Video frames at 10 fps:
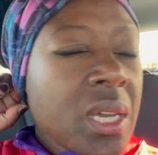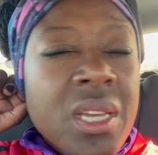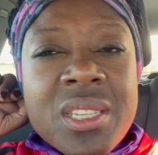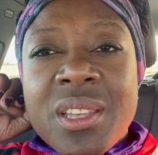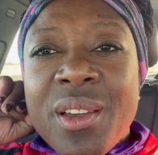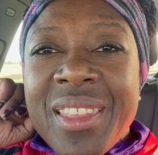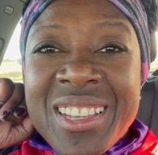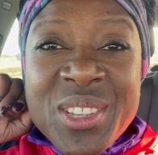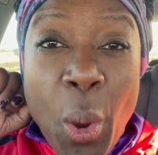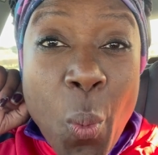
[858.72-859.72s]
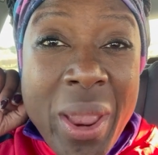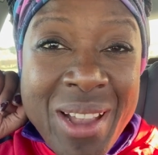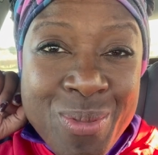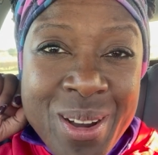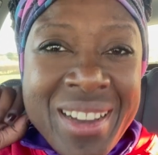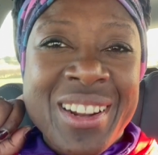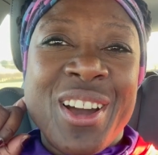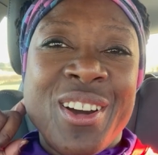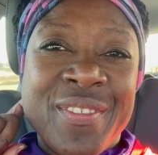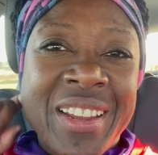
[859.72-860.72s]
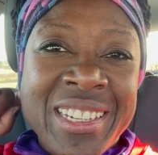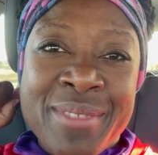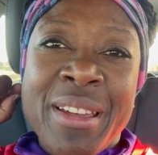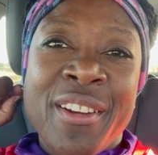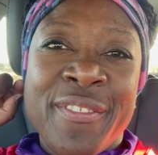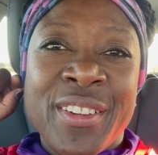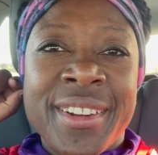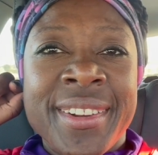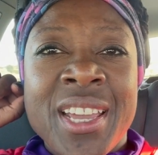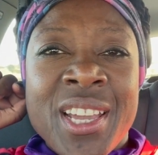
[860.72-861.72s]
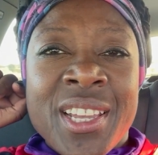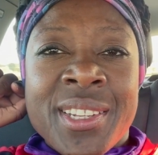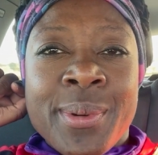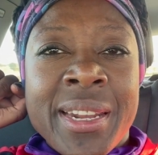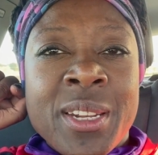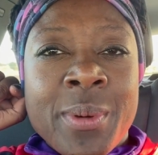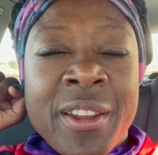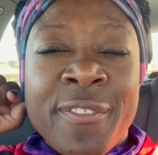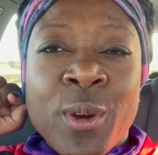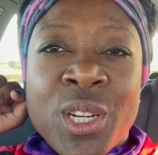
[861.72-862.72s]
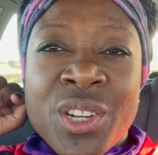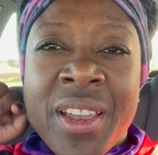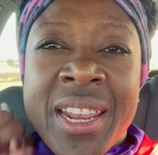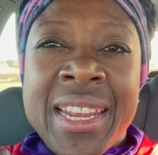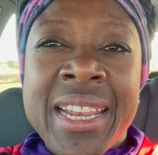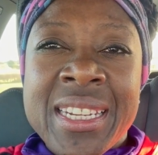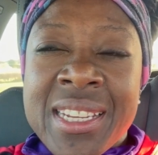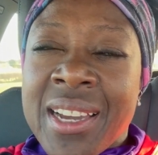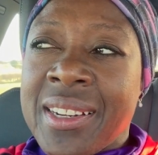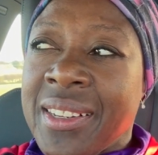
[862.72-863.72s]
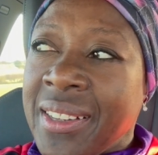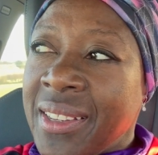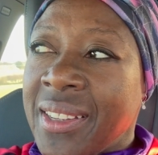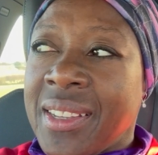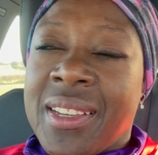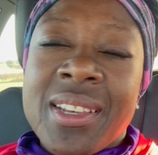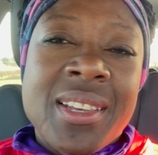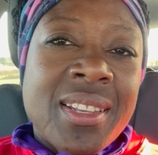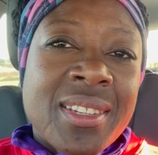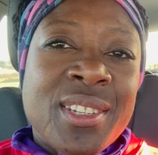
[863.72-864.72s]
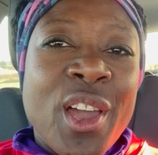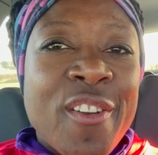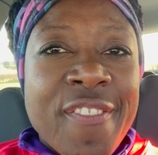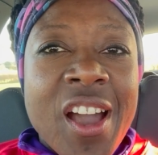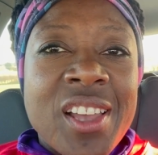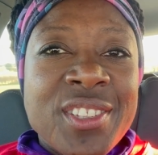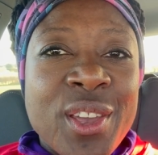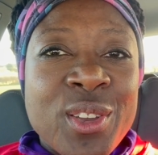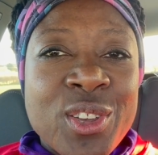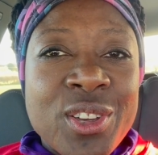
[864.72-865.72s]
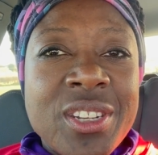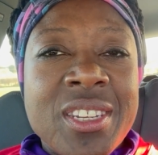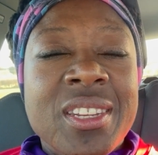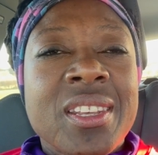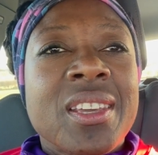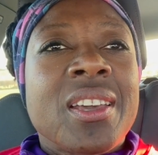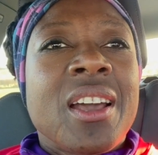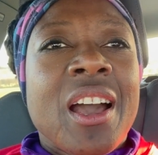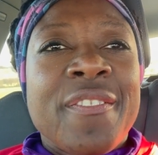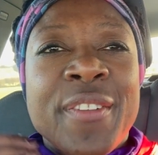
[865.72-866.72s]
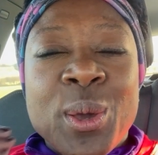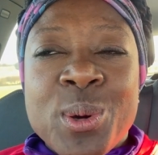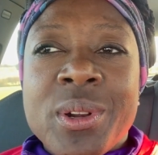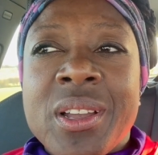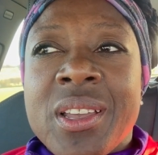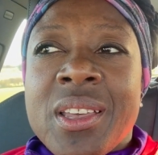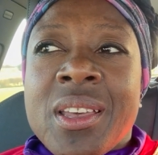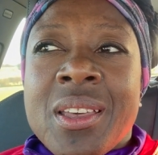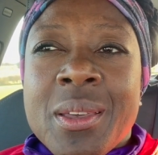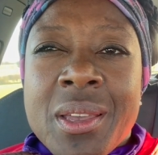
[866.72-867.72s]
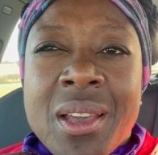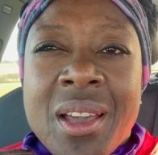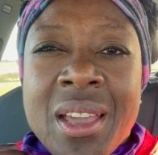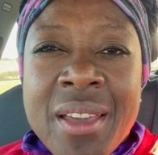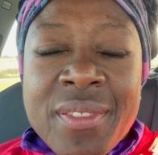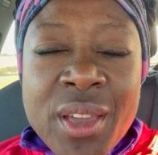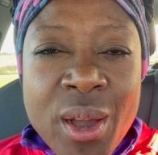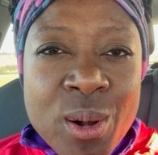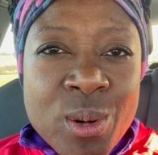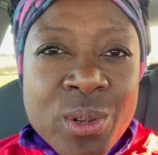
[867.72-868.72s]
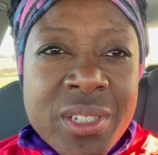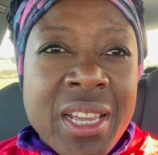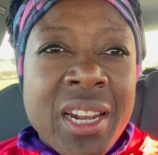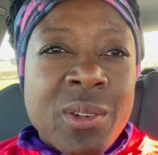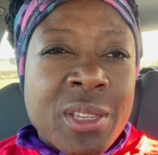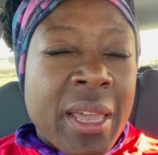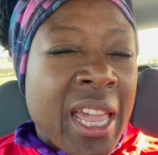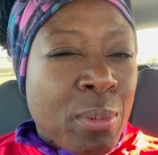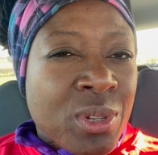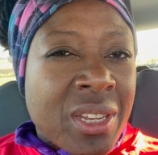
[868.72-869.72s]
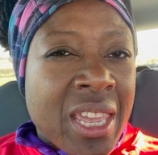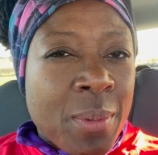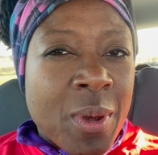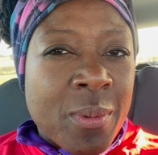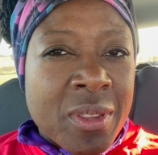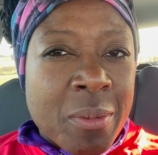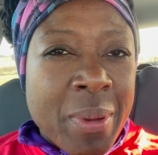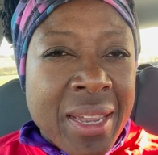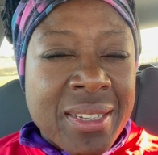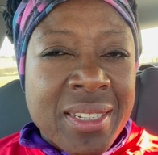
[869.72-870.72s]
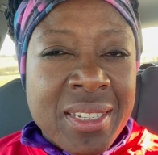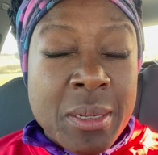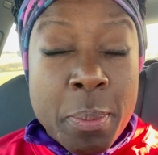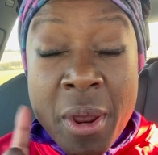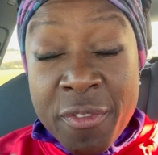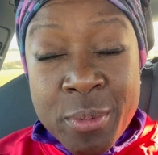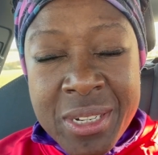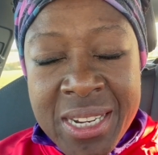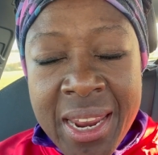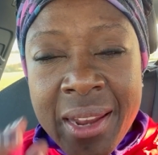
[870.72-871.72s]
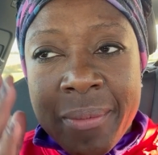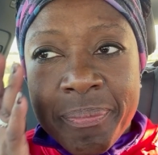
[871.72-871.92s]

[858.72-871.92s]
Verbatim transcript: So that's week one of London Marathon 2024 training done. So far, so good. I feel I had the cold and I was able to keep up with the paces apart from today.